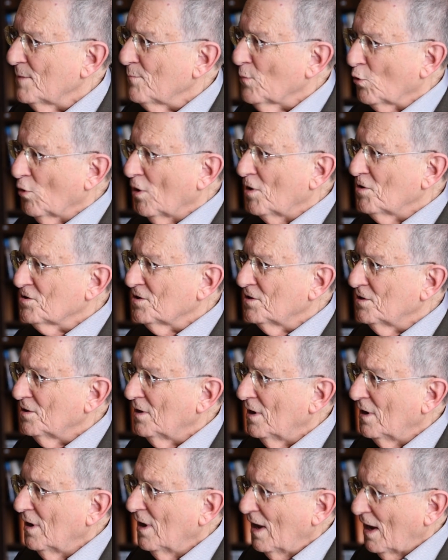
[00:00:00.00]
immigration
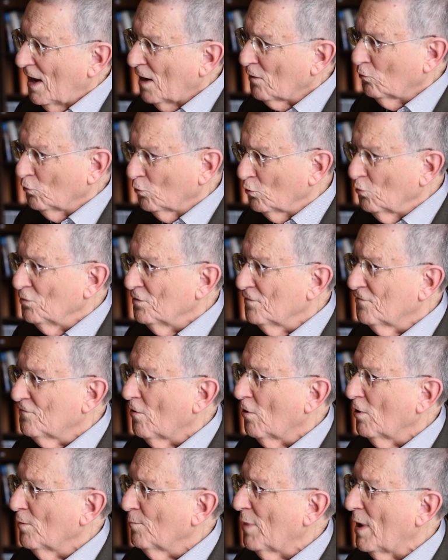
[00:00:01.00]
and grew the
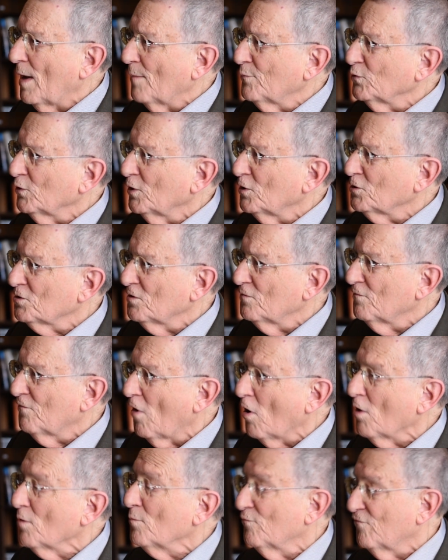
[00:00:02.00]
foreign population,
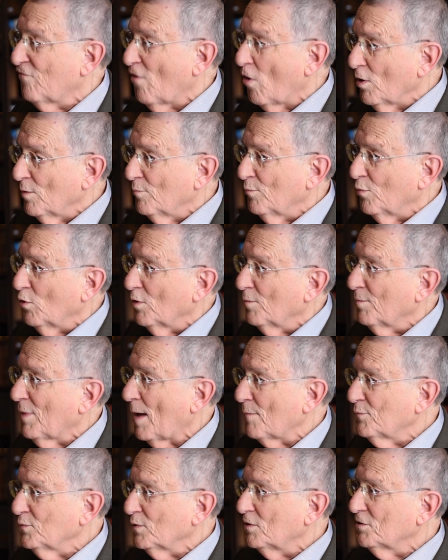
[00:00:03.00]
foreign, foreign born
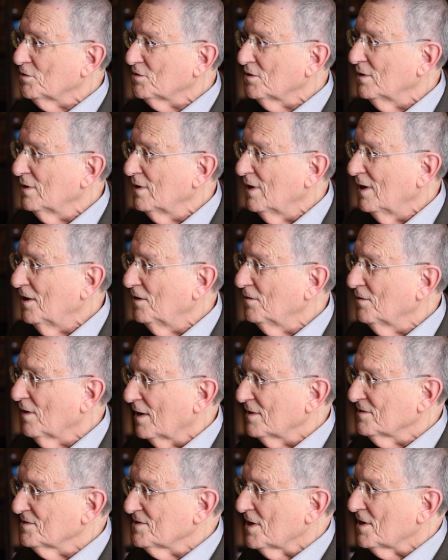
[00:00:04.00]
population in the
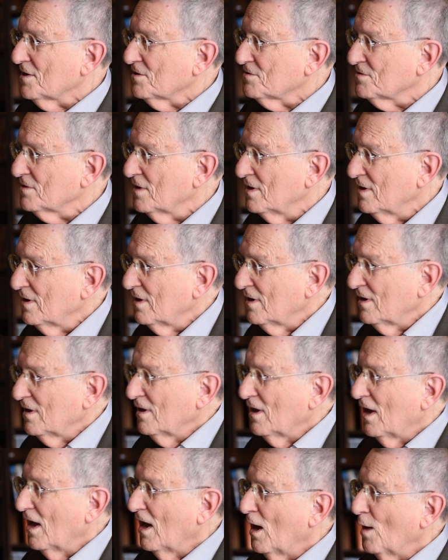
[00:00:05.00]
United States.
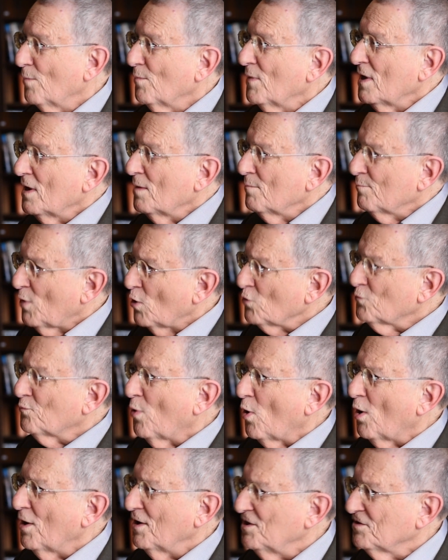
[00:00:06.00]
Um, both
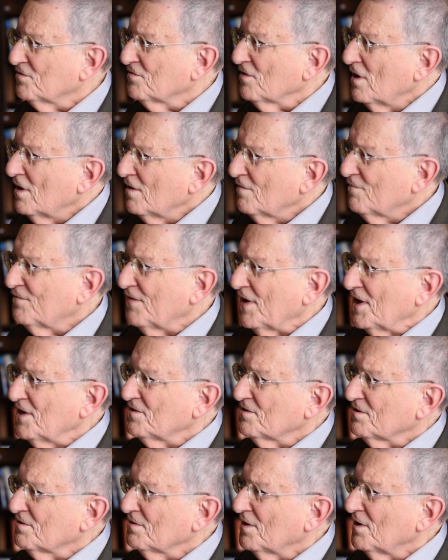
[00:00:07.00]
parties
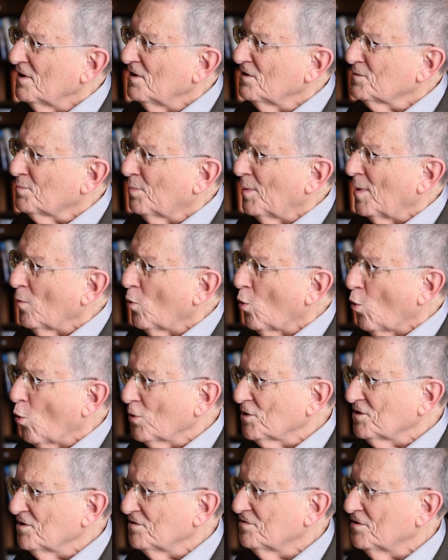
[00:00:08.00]
face the Supreme
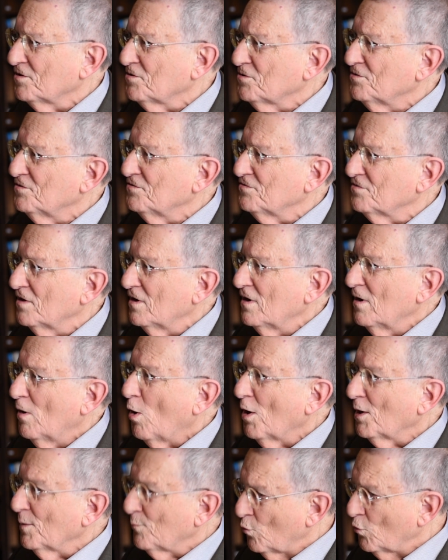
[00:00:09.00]
Court decisions
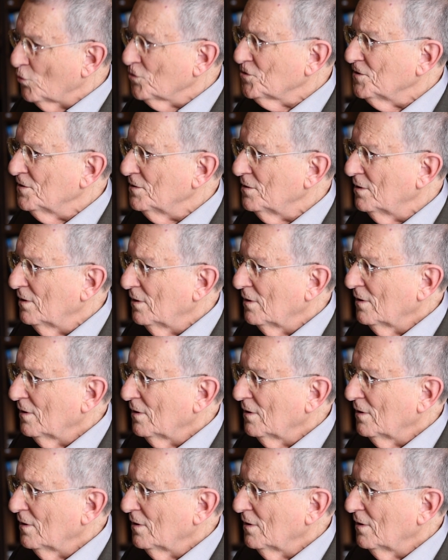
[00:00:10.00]
on abortion.